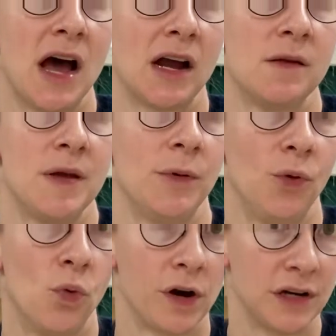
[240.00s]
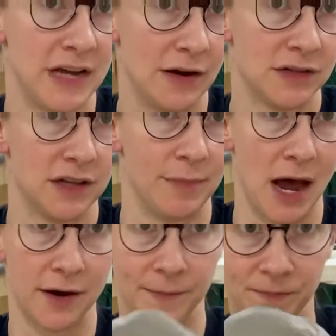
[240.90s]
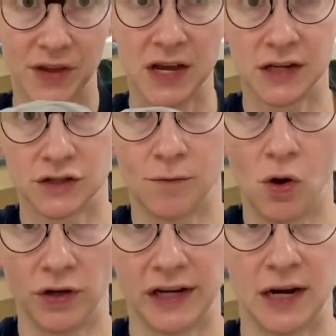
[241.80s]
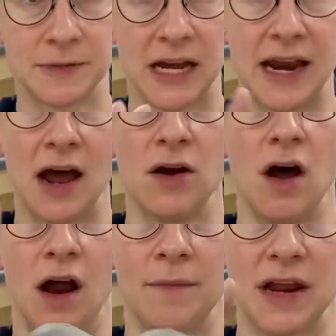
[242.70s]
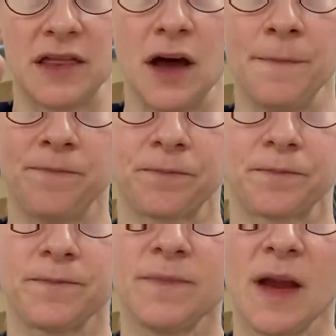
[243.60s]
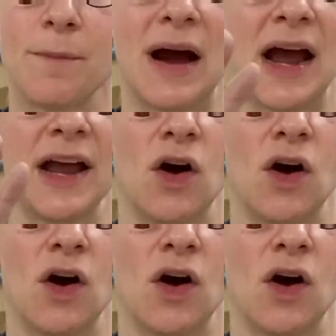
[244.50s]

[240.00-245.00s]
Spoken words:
gonna be able to work down to the bottom. So I'm holding it upside down on my thumb. My